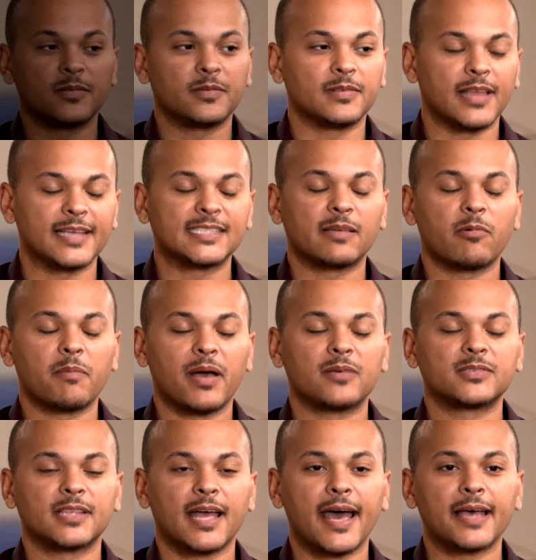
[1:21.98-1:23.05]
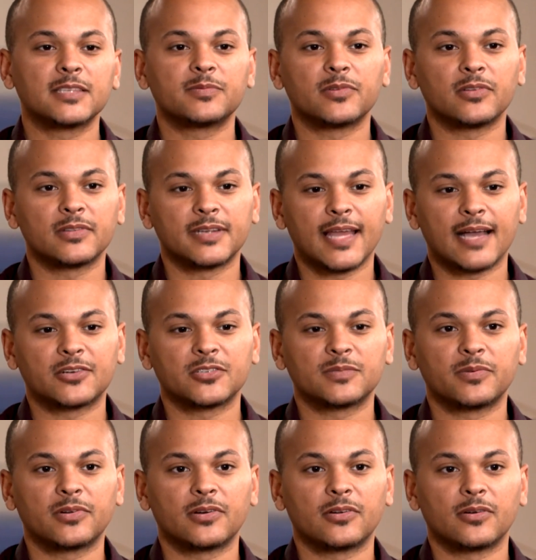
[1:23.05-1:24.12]
Last time my mom was in the hospital, the doctors
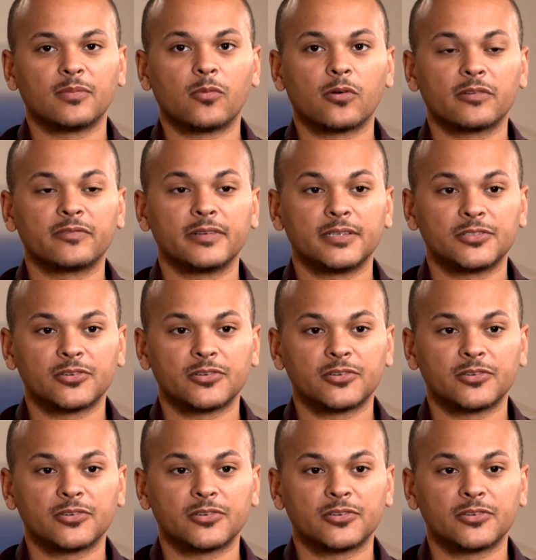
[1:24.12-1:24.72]
put her on her morphine